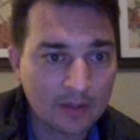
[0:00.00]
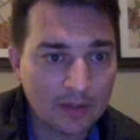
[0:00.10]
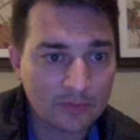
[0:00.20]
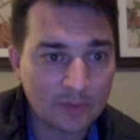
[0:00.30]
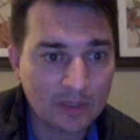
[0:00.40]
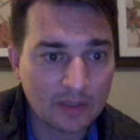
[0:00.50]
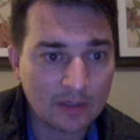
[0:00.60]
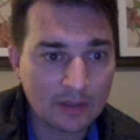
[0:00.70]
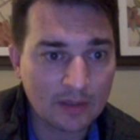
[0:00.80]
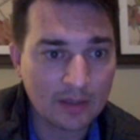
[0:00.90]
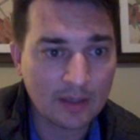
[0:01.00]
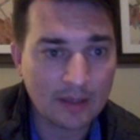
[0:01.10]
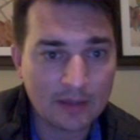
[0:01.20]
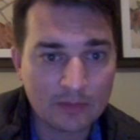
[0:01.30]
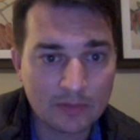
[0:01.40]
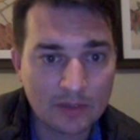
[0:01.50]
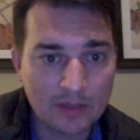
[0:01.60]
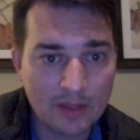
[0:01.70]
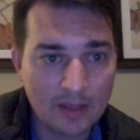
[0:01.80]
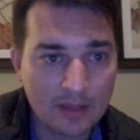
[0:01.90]
Guess we can delete that. Don't
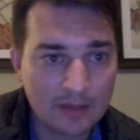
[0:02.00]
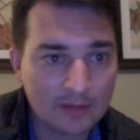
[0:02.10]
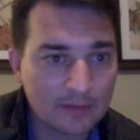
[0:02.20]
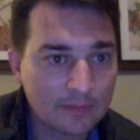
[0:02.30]
need that.